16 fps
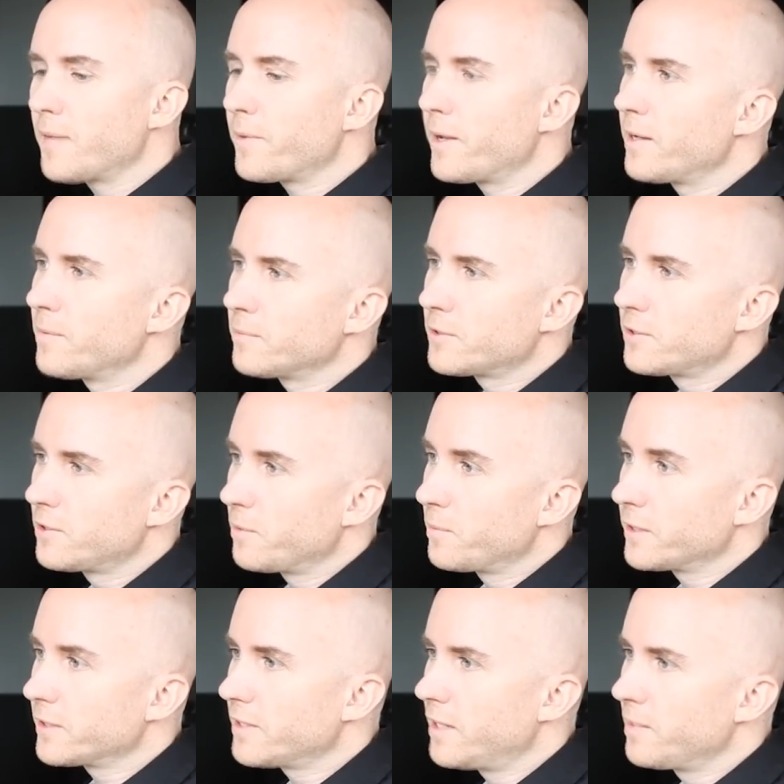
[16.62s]
my name is
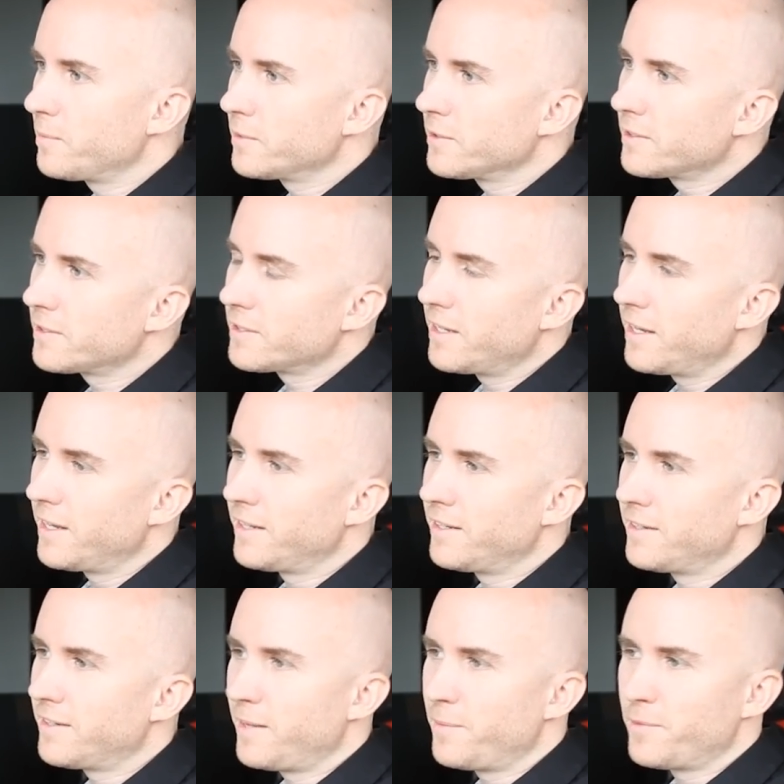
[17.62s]
Dominic Symons,
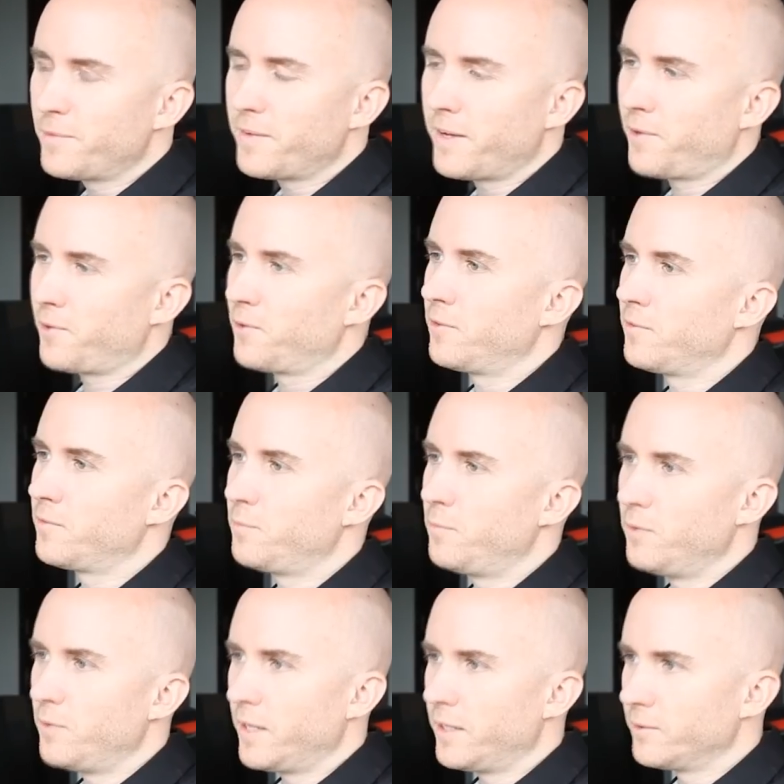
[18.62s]
and I'm the founder of
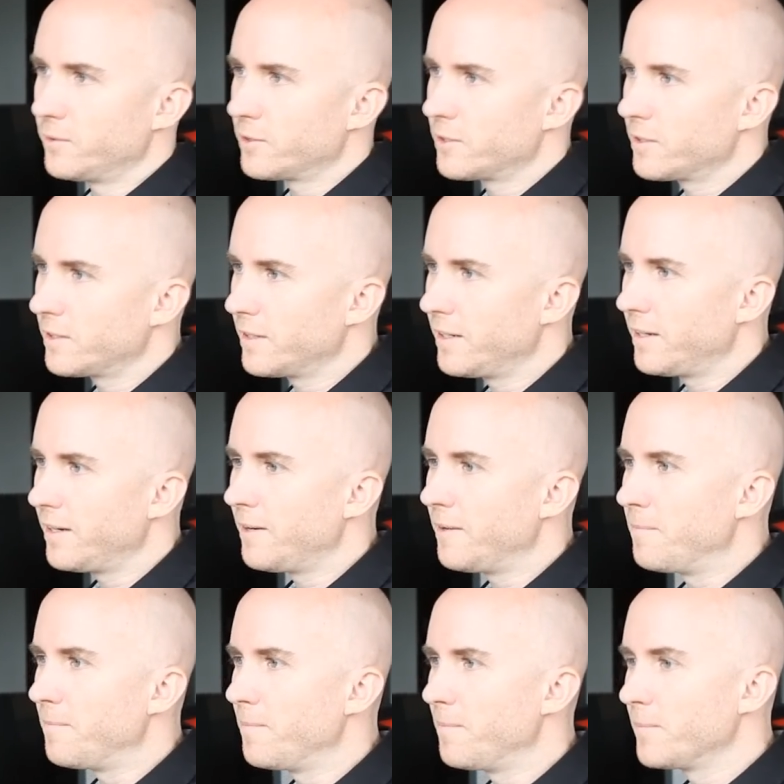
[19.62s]
Bluelounge.
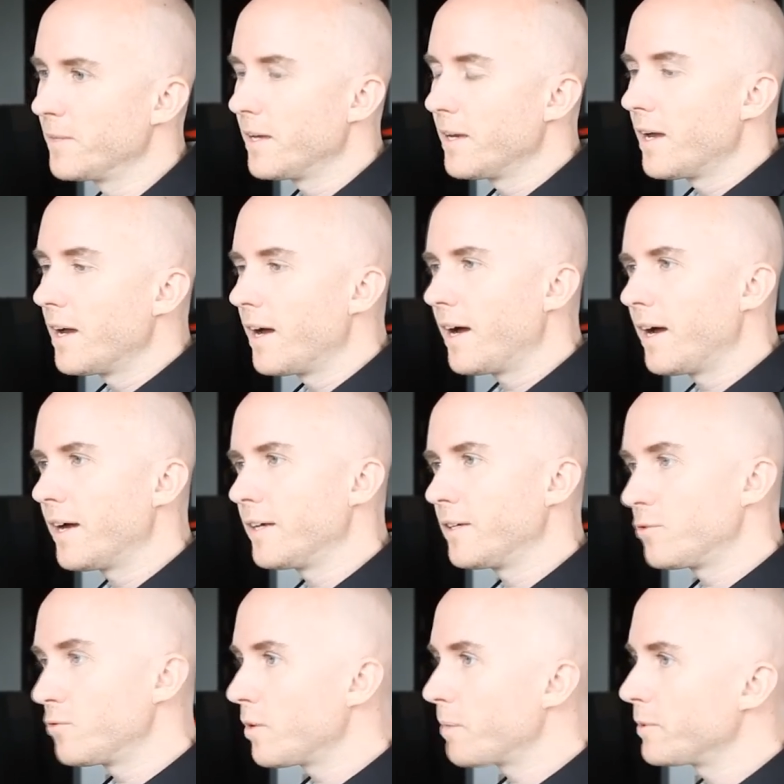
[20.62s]
I
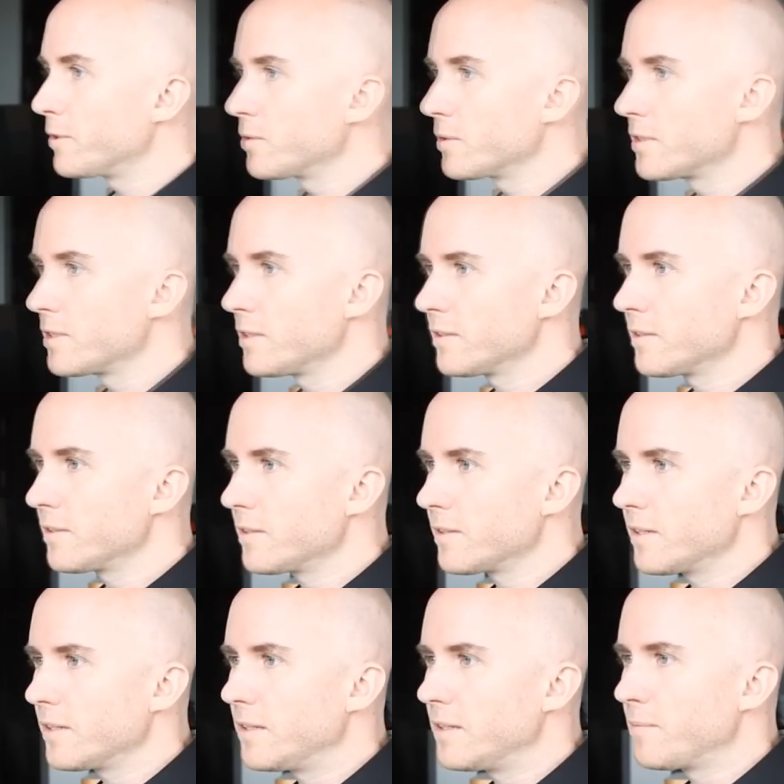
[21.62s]
grew up in Switzerland.
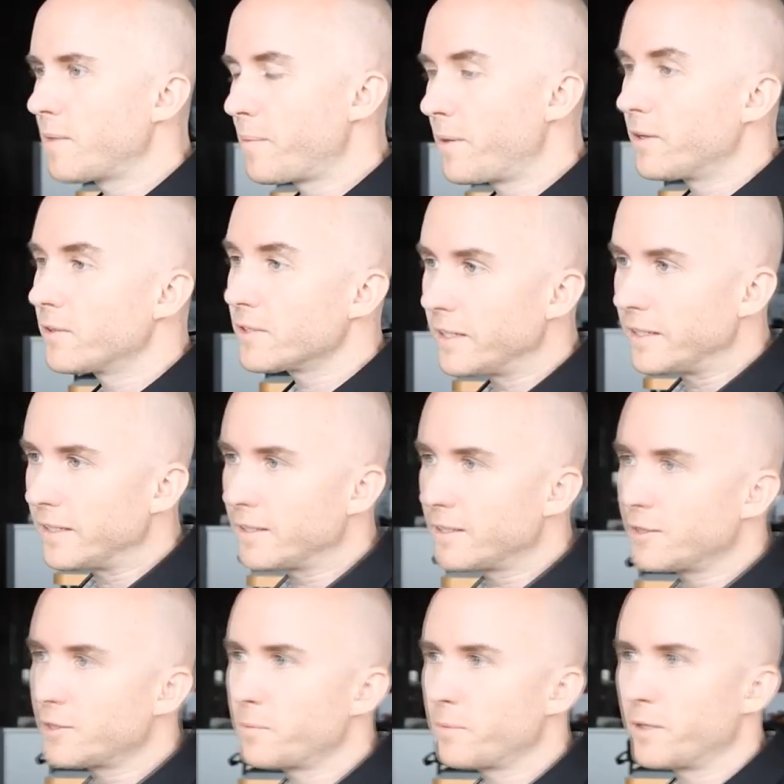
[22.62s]
My parents are
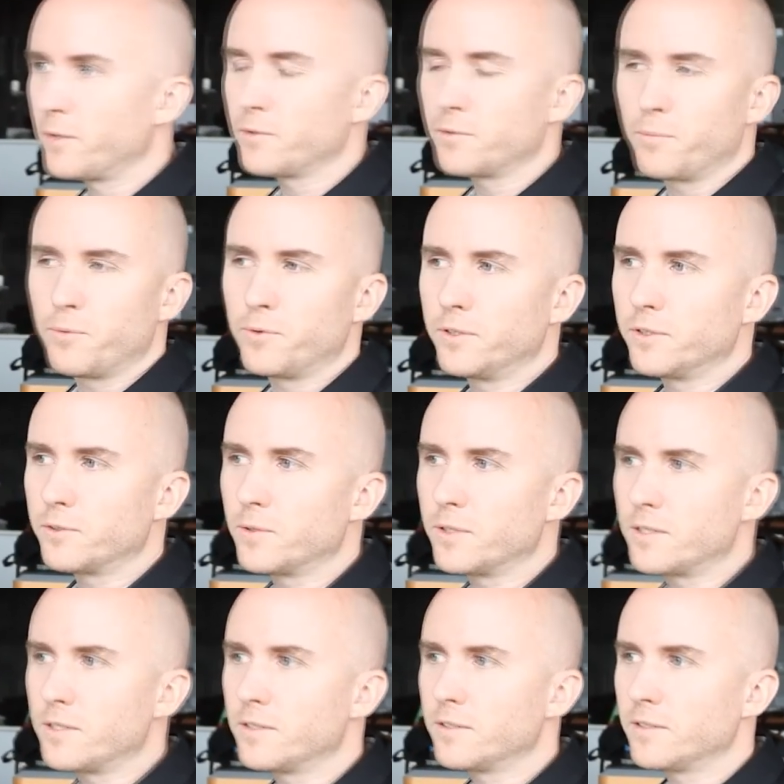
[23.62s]
English, but I was born in
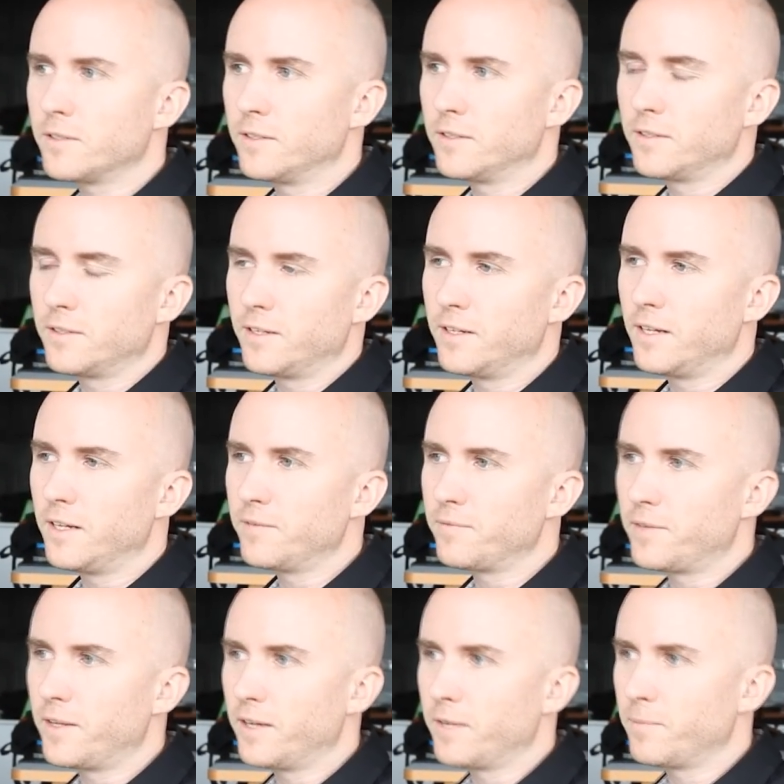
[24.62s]
Switzerland and
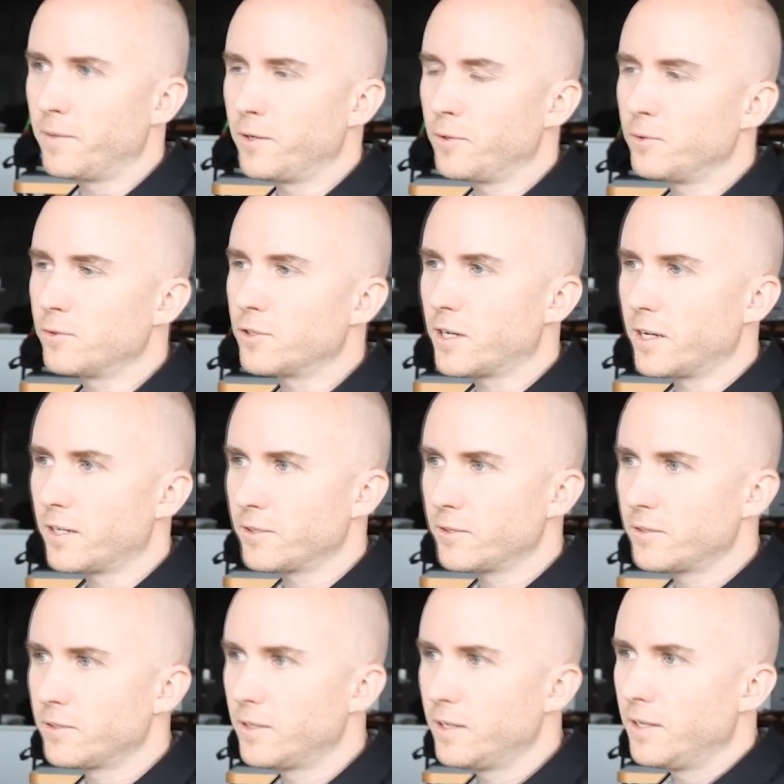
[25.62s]
lived there my whole
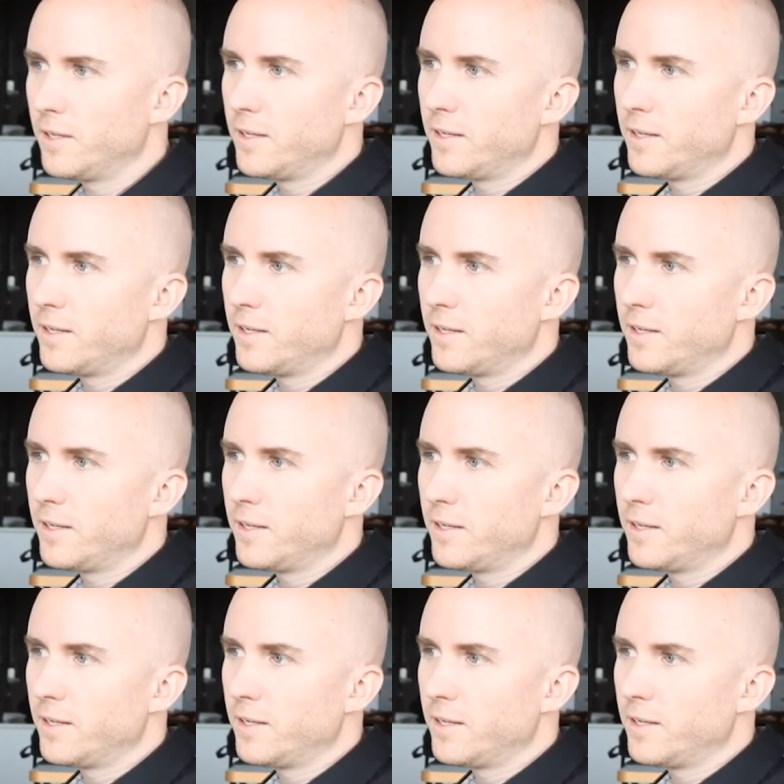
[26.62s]
childhood.